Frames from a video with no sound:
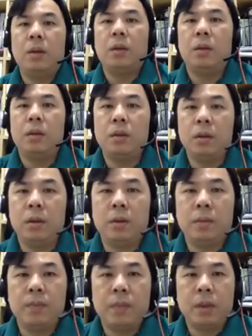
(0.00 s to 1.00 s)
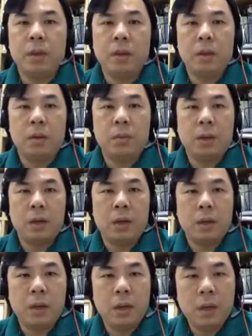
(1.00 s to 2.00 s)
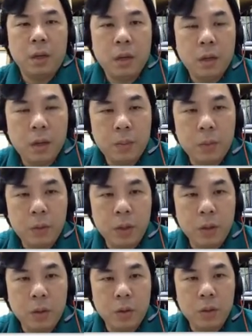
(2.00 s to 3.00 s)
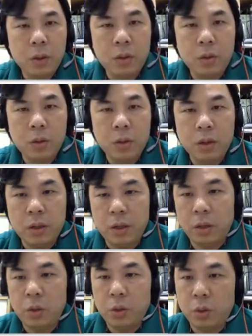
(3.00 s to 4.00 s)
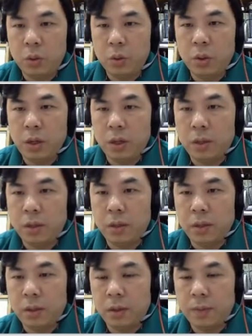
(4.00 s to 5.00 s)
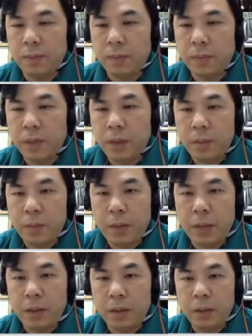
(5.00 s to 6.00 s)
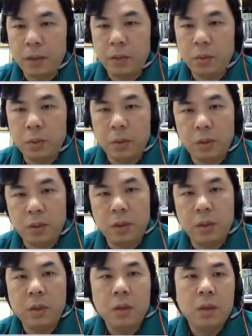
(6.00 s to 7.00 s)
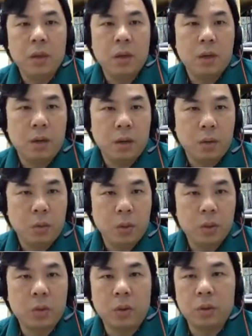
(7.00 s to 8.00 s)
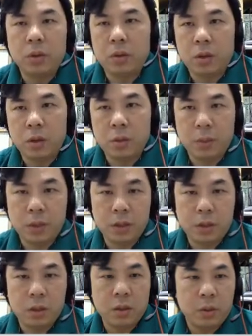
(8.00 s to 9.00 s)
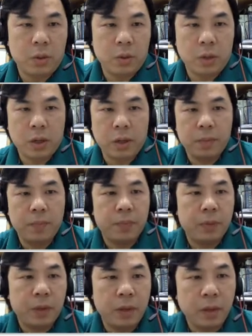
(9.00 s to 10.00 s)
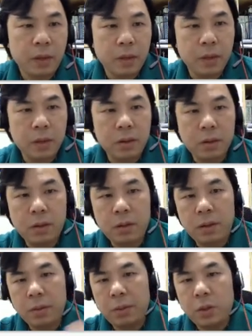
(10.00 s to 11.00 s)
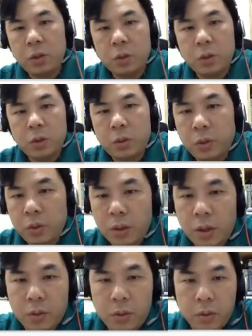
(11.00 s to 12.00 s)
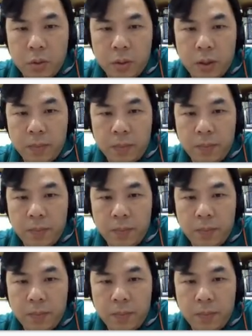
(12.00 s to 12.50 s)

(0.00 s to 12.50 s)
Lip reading: Okay, now by putting all these coordinate into its plane here, we'll see what sorts of transformations are we looking at. Okay, now let me show it to you how it look like.